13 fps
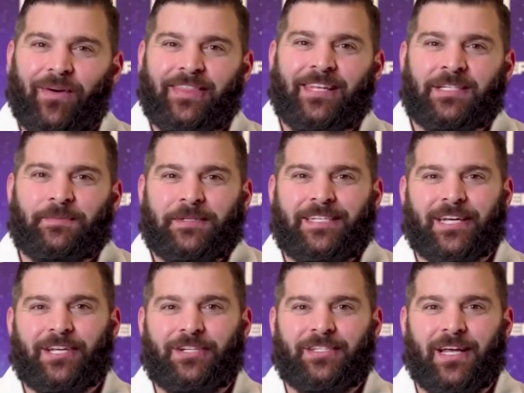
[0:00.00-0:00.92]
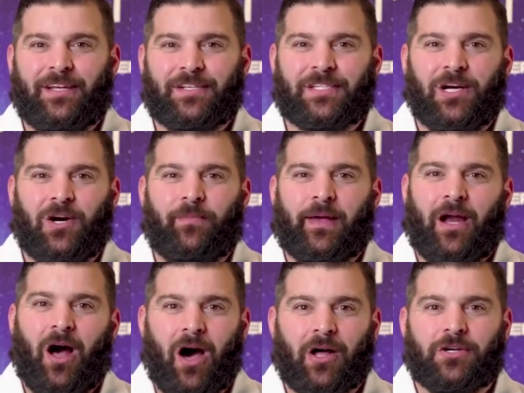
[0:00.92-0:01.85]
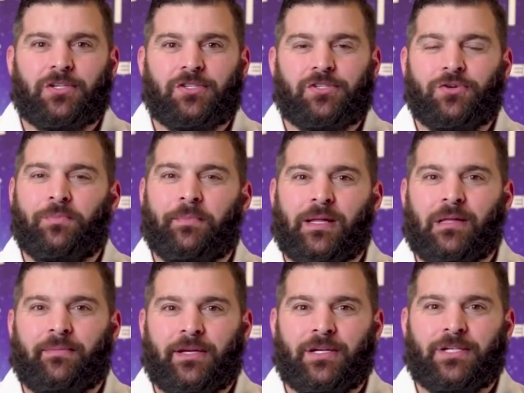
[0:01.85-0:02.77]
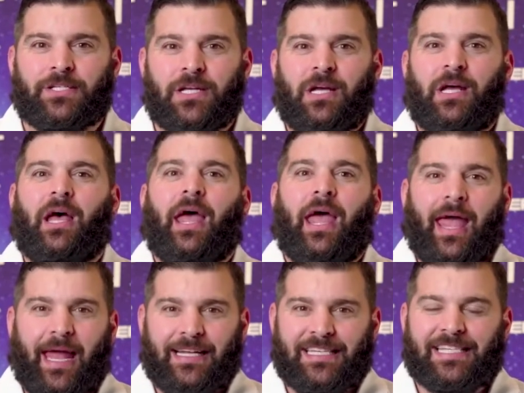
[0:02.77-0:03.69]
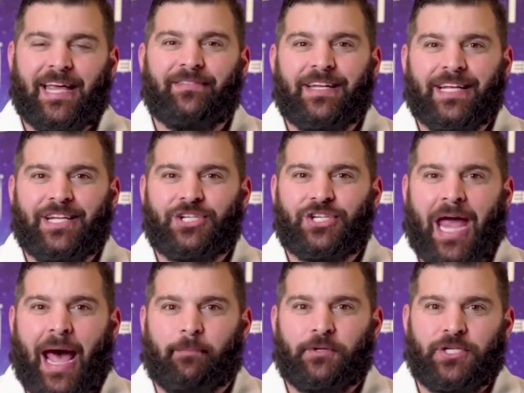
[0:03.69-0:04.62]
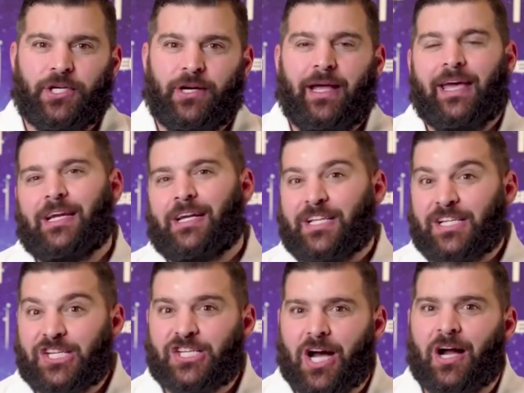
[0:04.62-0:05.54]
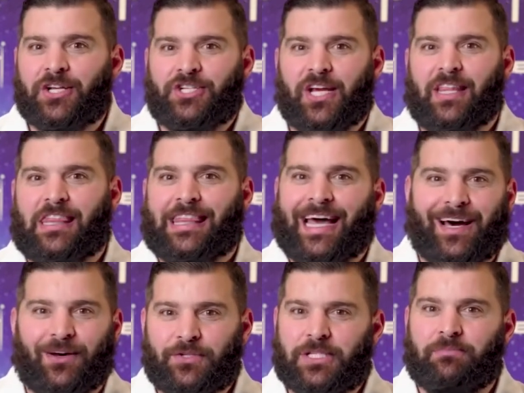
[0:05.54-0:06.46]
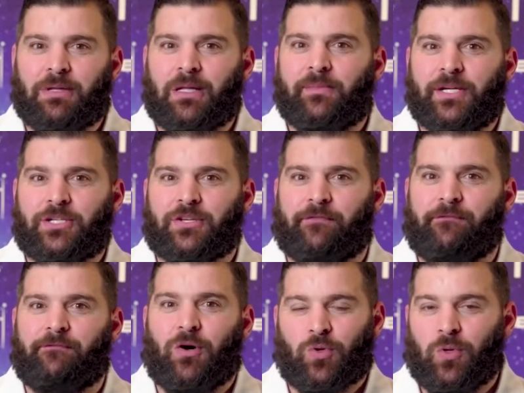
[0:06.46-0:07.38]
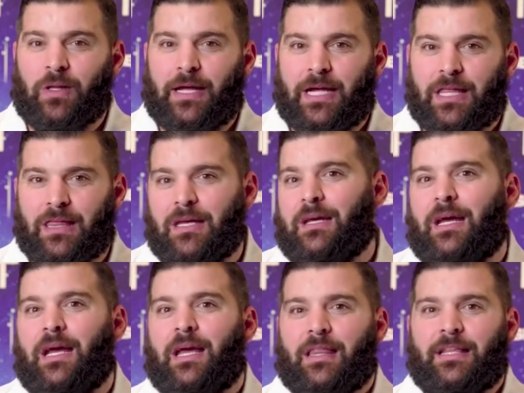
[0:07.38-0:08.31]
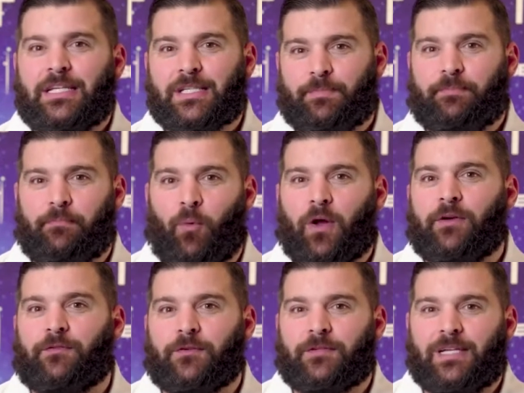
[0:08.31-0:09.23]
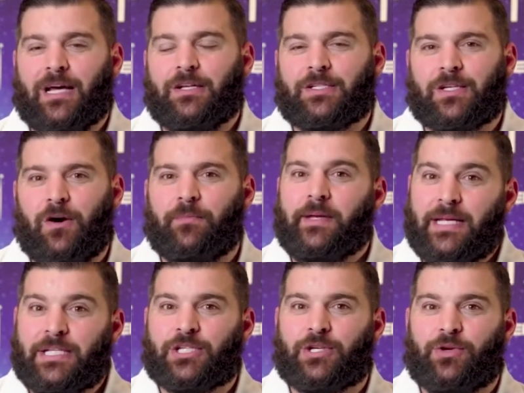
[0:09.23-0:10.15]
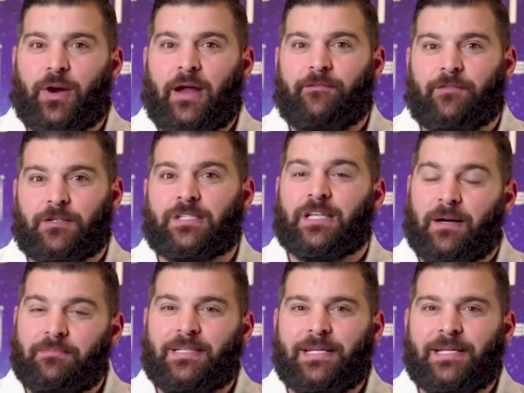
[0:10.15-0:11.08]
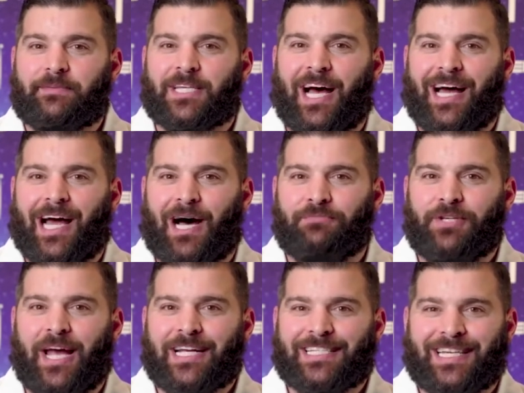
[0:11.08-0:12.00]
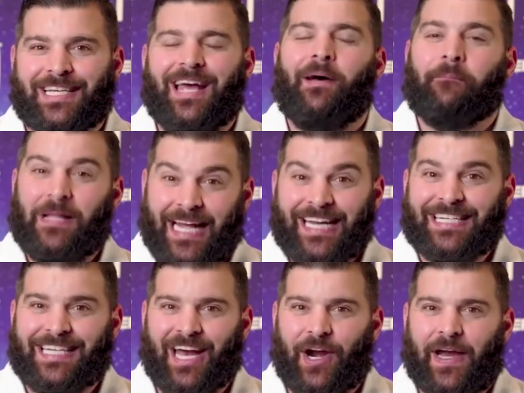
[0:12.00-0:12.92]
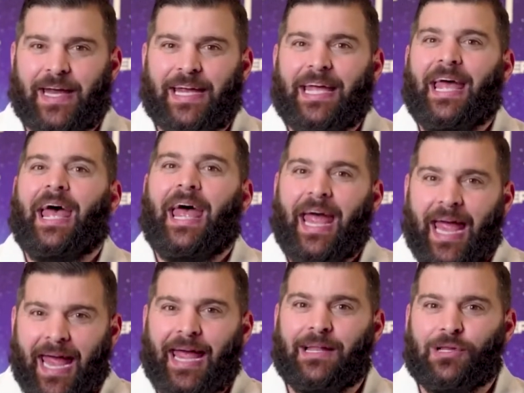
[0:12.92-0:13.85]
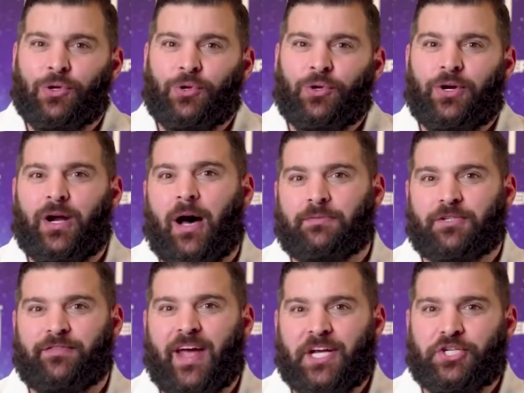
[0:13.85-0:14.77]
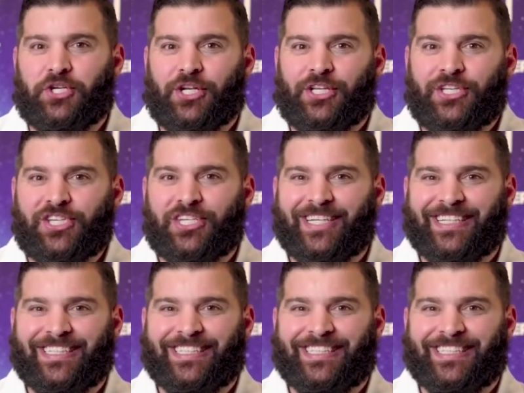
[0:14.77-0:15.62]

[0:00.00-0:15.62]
With this particular telescope at 102 millimeters and 7 inch aperture and an astonishing 1,000 millimeters of focal length, this wonderful telescope is great for some deep sky objects, planetary, and lunar observations.